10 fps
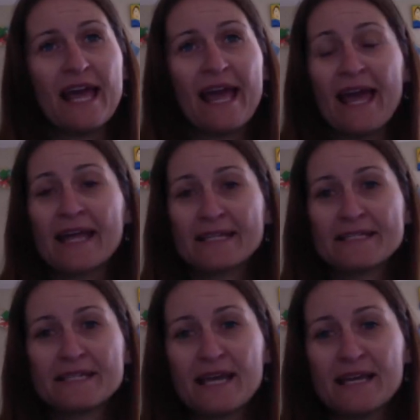And
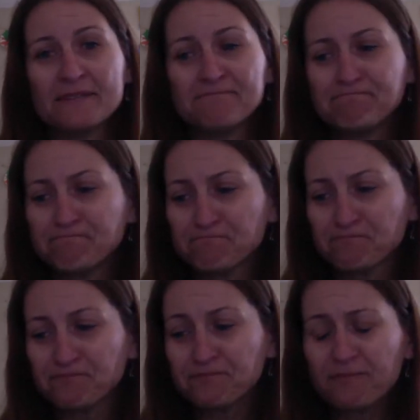
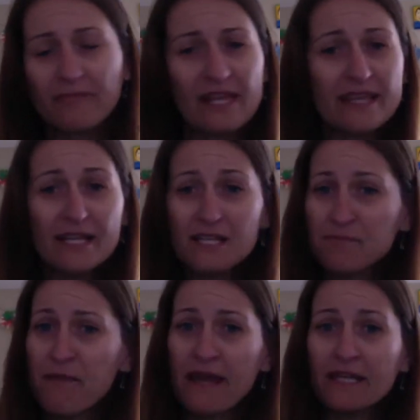I think that's
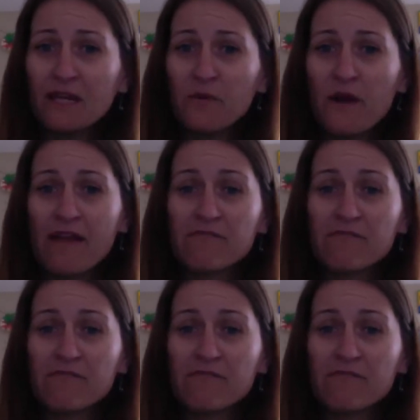mainly what I